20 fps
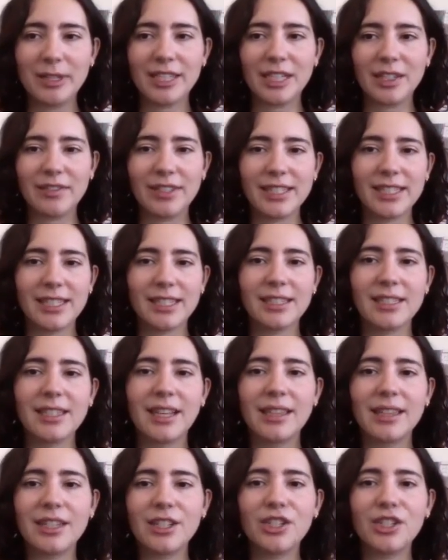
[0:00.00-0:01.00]
Services
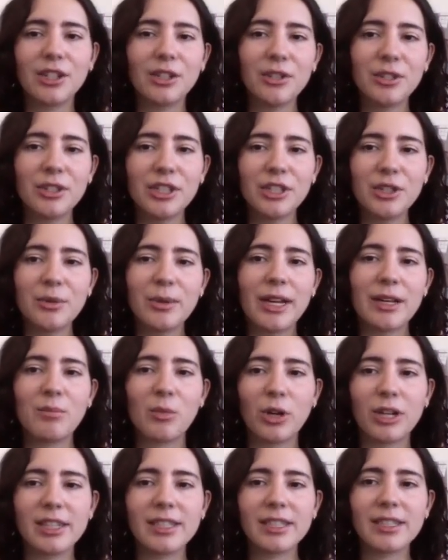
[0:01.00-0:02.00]
said that children who had
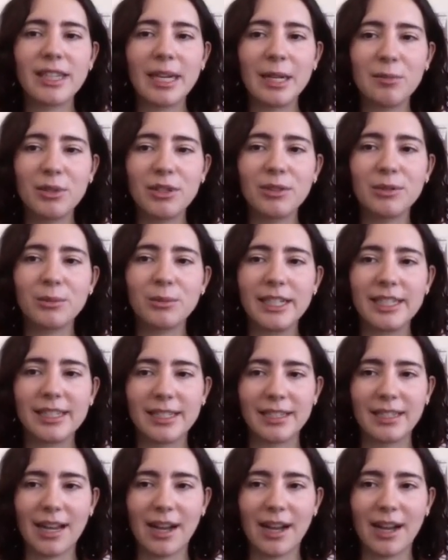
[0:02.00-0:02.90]
more stable recent